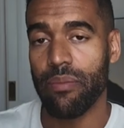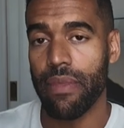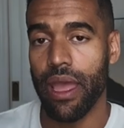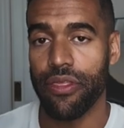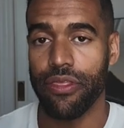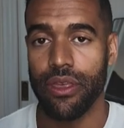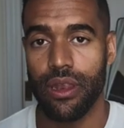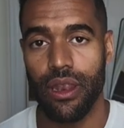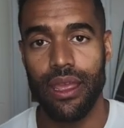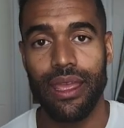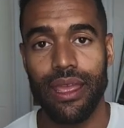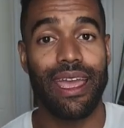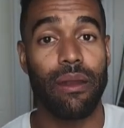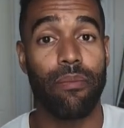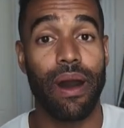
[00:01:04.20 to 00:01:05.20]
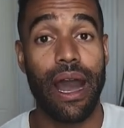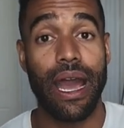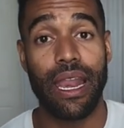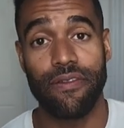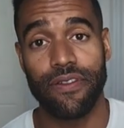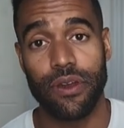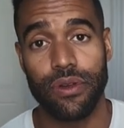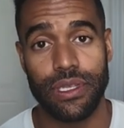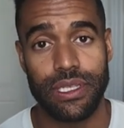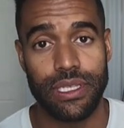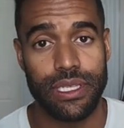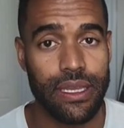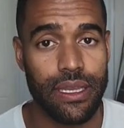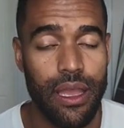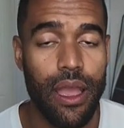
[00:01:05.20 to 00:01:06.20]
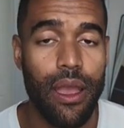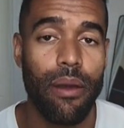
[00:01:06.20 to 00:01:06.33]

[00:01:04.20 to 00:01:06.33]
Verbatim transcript: method and body fluency.